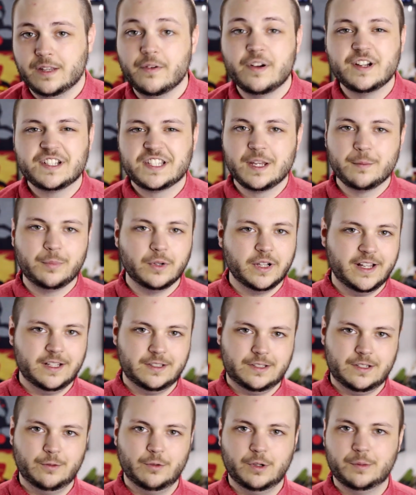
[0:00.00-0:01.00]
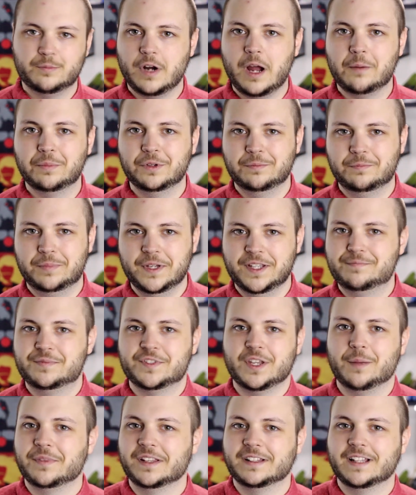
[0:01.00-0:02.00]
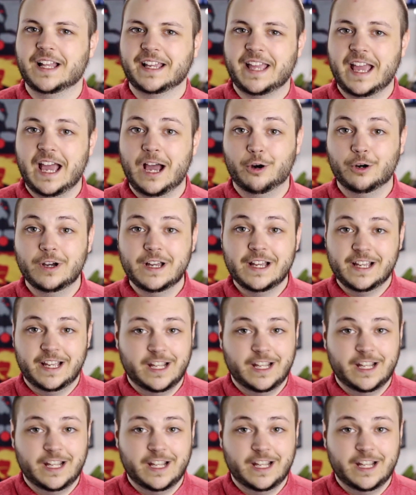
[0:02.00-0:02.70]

The very simple answer would probably be something like how